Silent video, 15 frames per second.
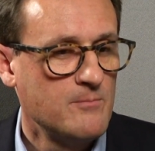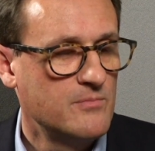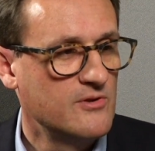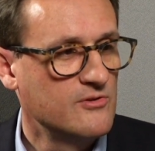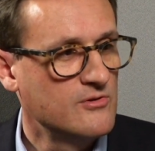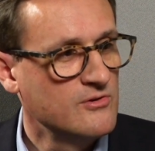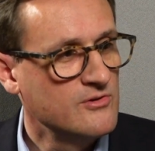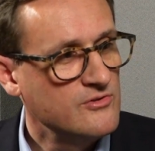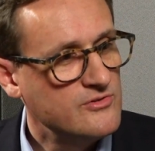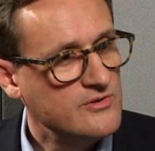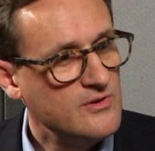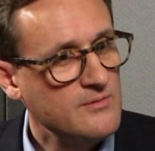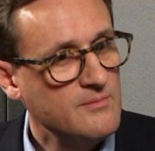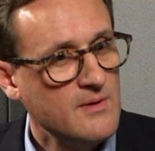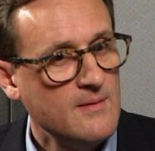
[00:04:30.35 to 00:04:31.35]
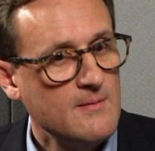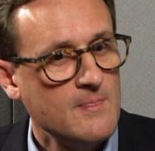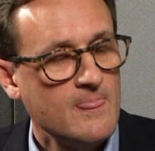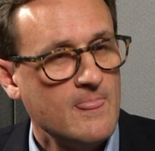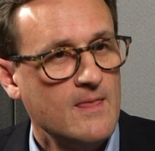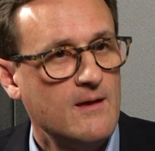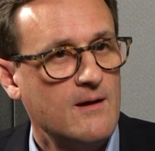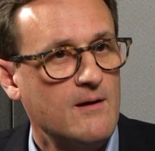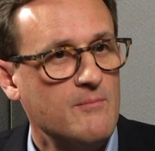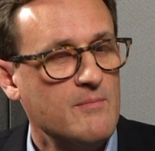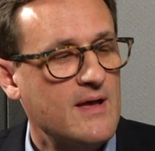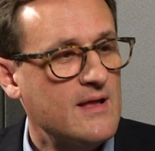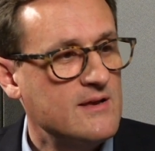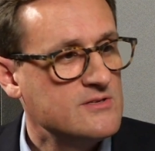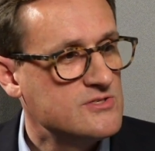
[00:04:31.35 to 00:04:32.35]
But as long as you
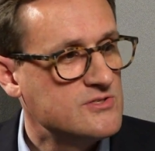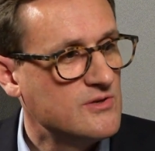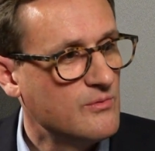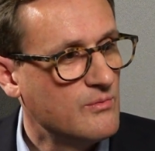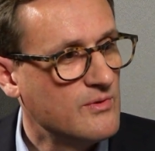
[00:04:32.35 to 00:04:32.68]
enter